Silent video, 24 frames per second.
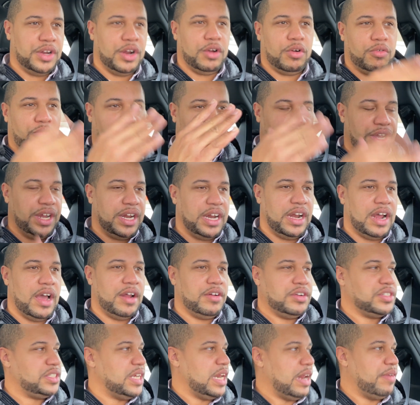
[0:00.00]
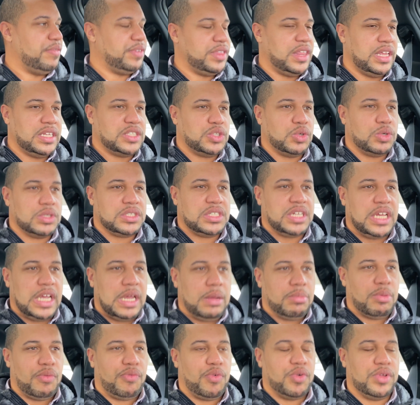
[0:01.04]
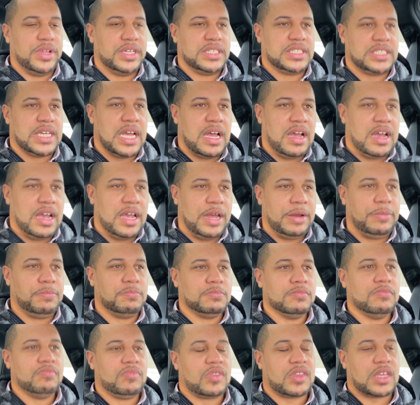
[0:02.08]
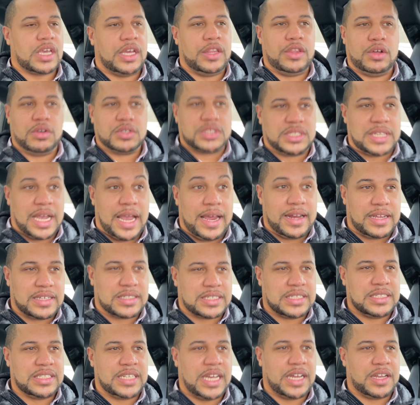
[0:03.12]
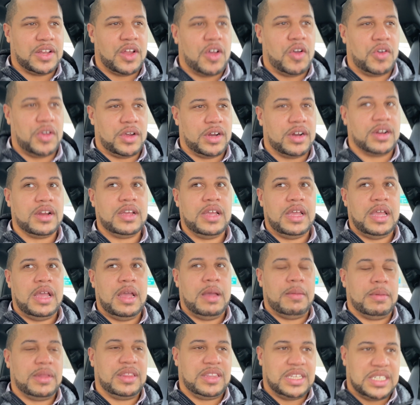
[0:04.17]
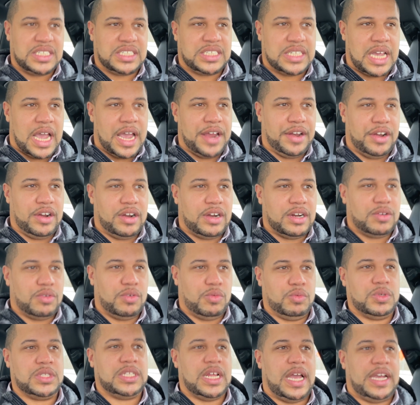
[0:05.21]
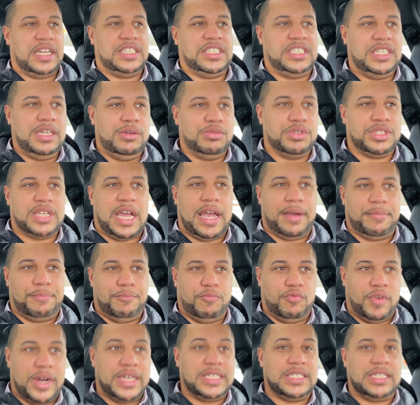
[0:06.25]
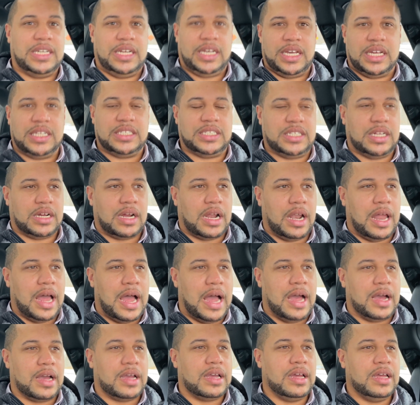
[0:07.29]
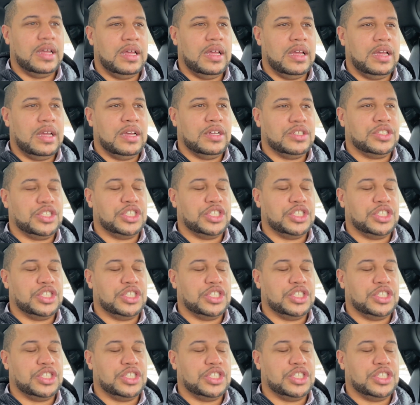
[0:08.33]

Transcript: read and understand everything to a T before they sign, and those signings can take longer. this signer was like, she was like racing against the clock to